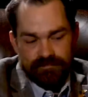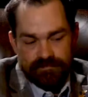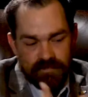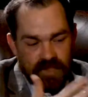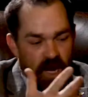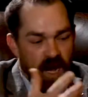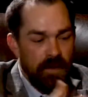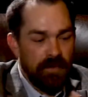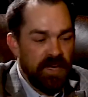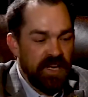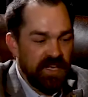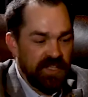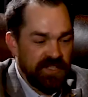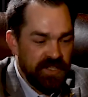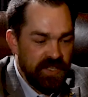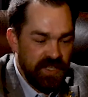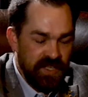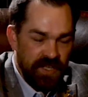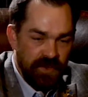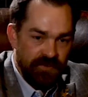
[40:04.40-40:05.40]

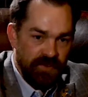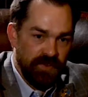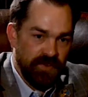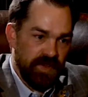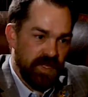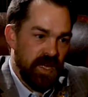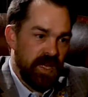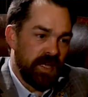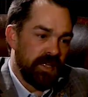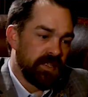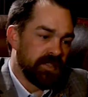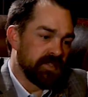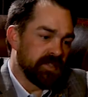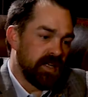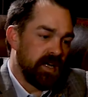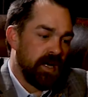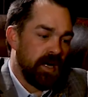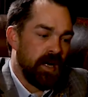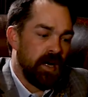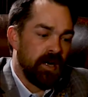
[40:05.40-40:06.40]
combination of different things.
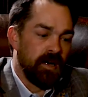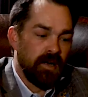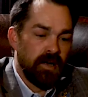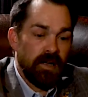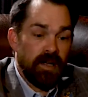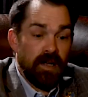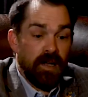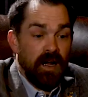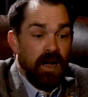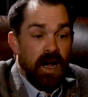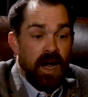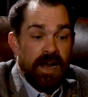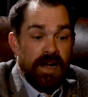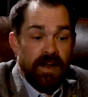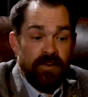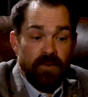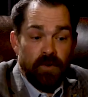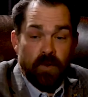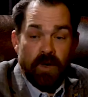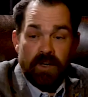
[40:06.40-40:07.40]
I
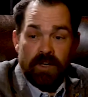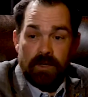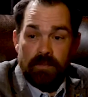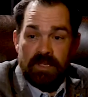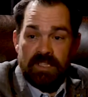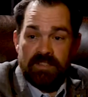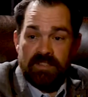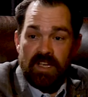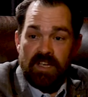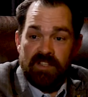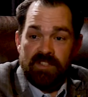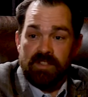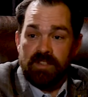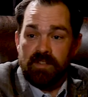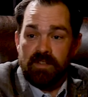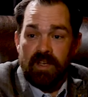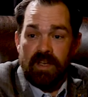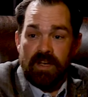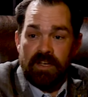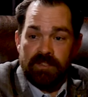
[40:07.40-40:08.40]
never wanted to be
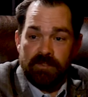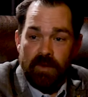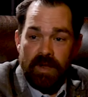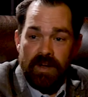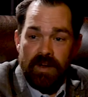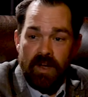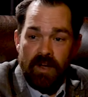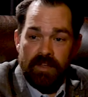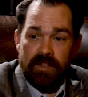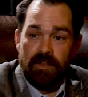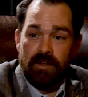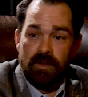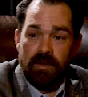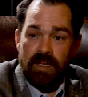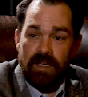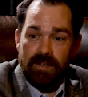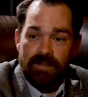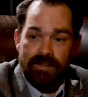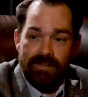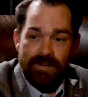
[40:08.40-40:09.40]
stationed in a TRADOC
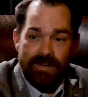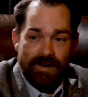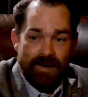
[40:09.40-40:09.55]
unit.